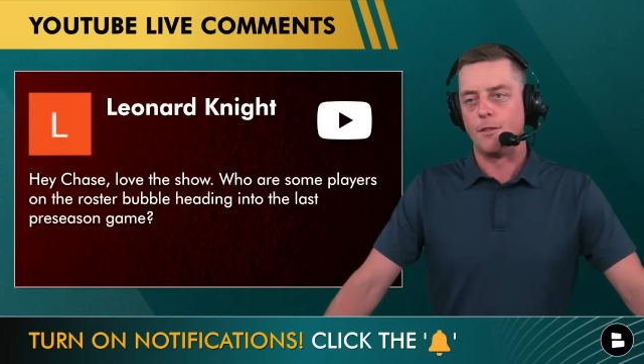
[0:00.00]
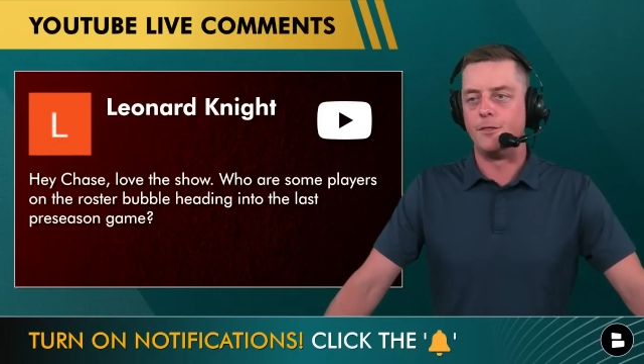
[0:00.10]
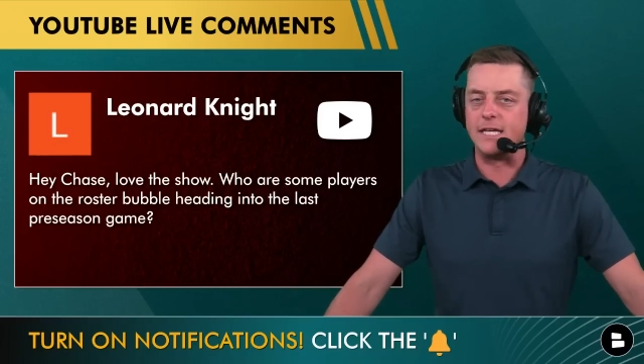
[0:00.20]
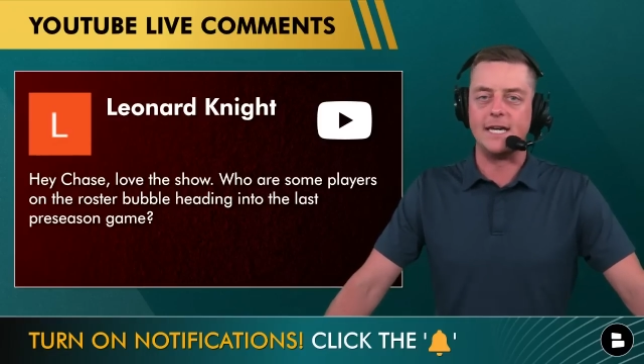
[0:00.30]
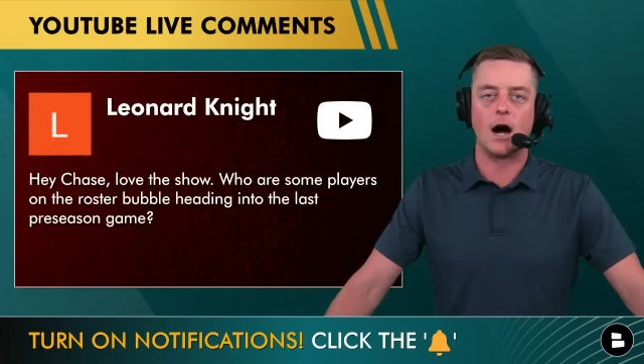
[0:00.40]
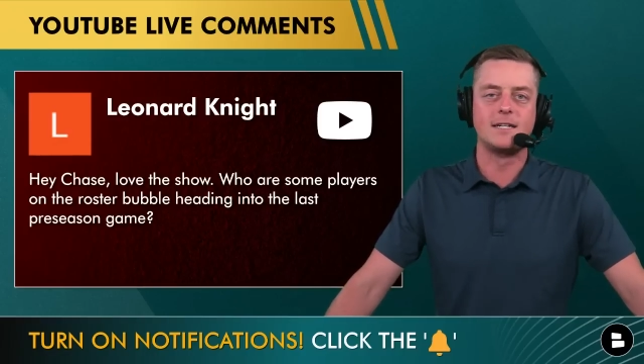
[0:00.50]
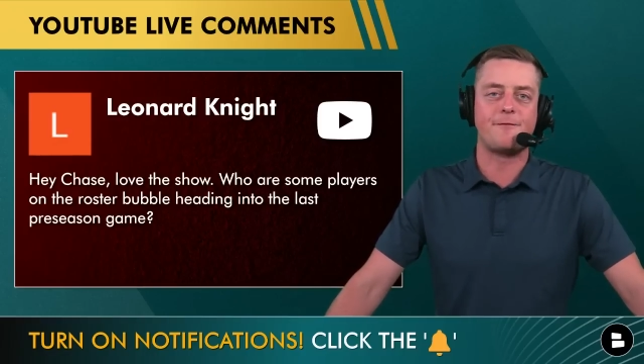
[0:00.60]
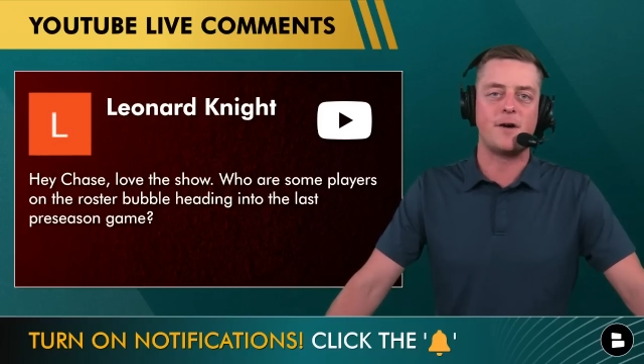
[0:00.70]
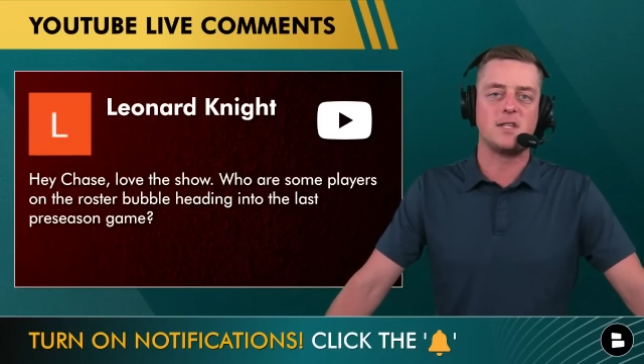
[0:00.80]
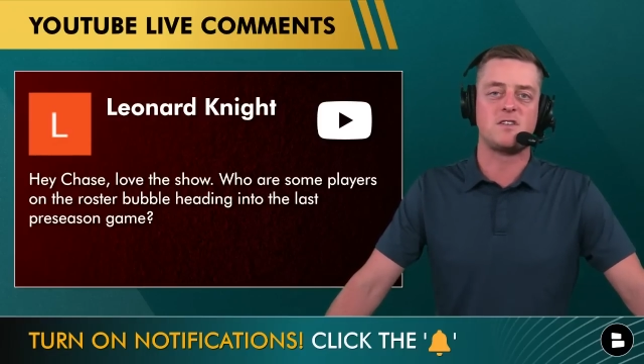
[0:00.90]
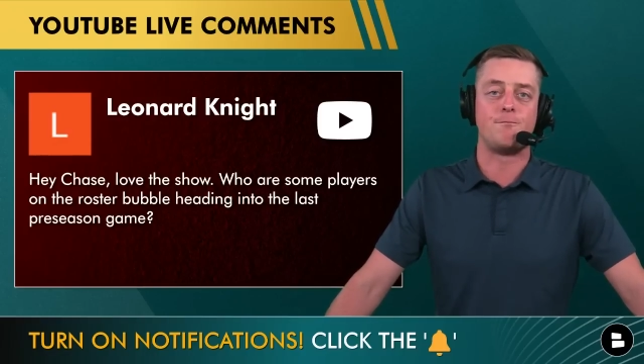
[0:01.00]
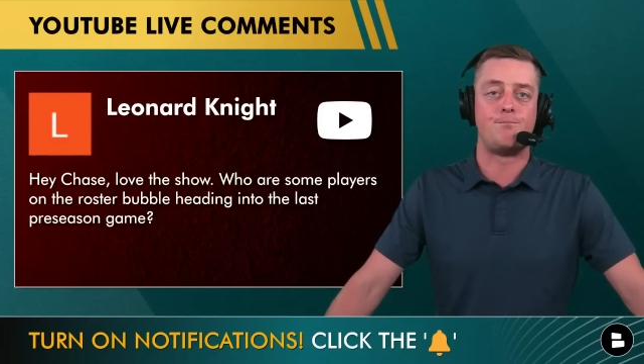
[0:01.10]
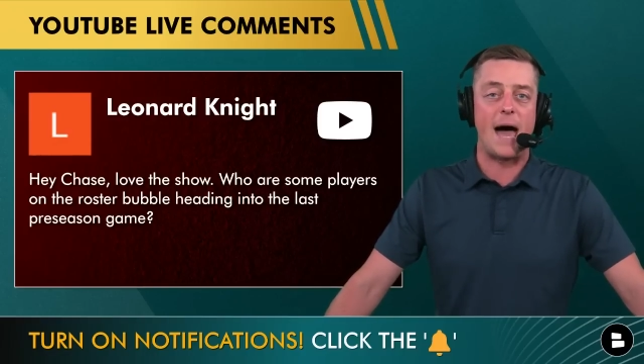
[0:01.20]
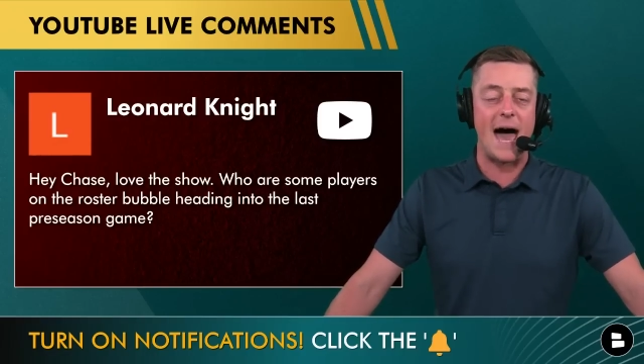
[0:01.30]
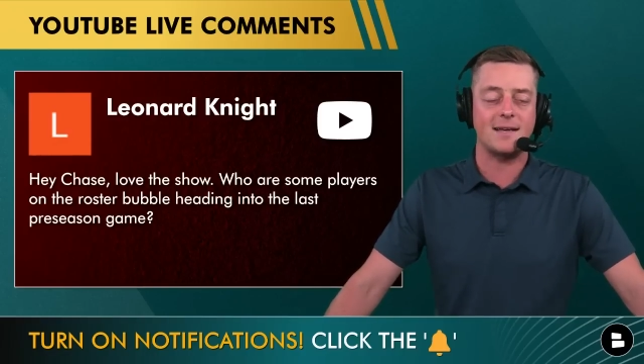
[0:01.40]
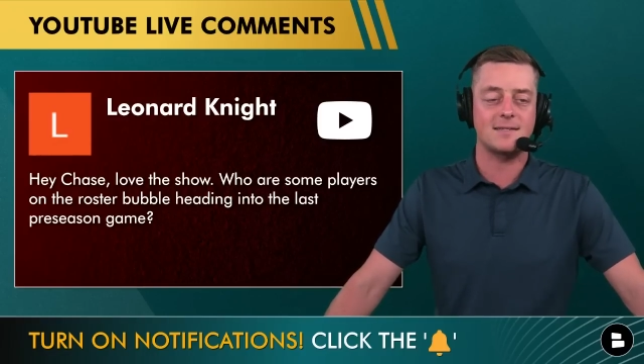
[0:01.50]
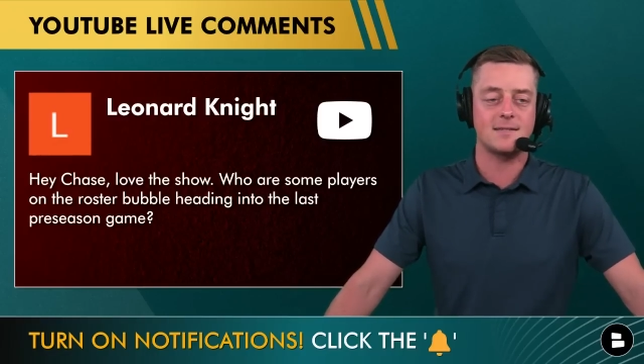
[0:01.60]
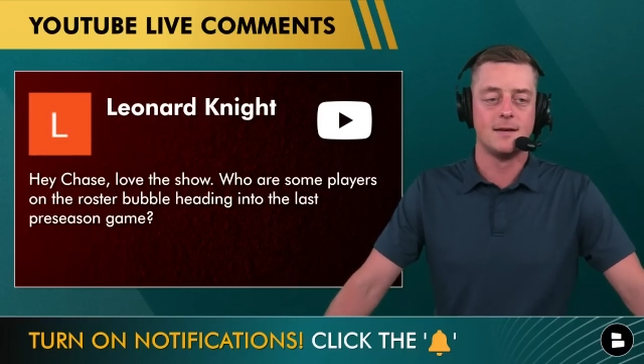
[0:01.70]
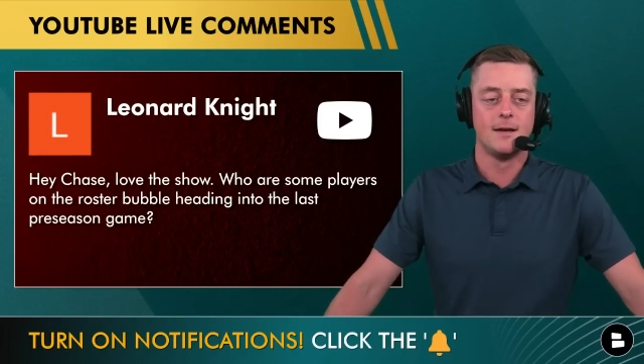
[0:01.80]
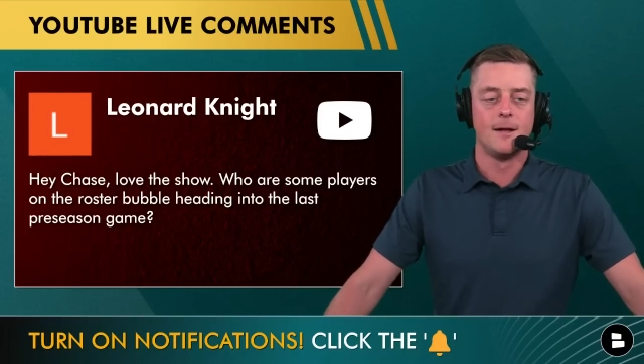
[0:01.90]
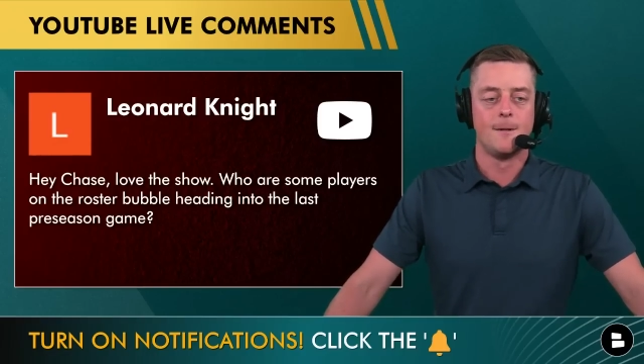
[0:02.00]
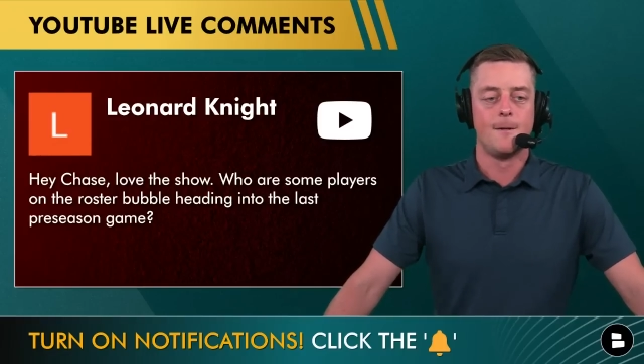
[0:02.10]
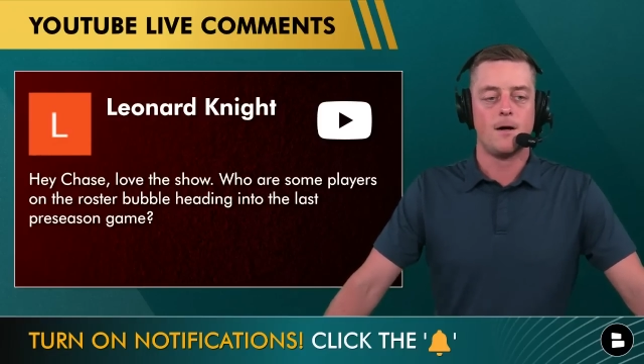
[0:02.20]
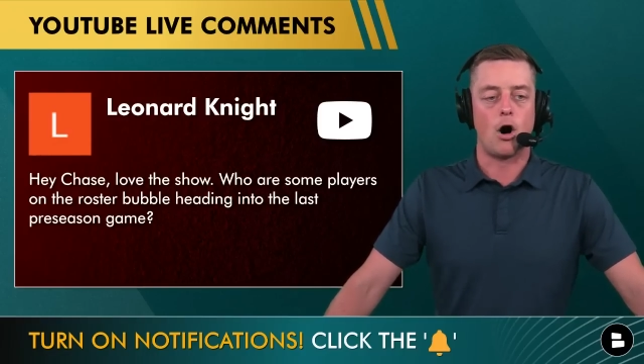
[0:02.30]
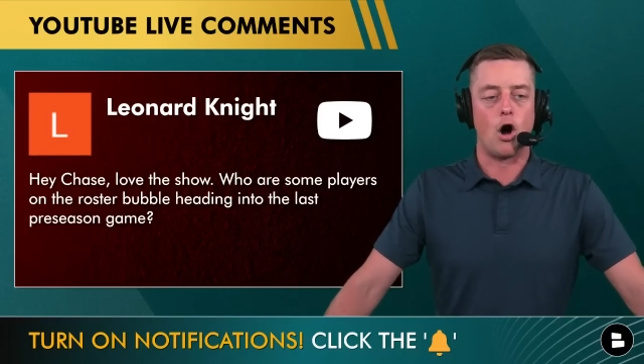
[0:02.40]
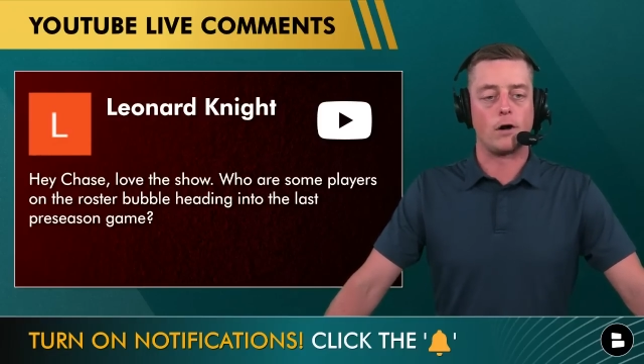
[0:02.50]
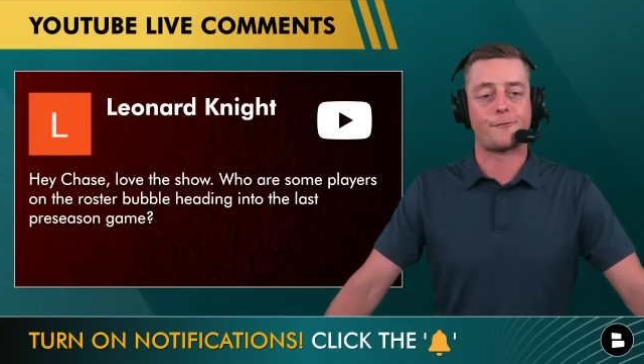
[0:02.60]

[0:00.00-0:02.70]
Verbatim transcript: The young defensive backs are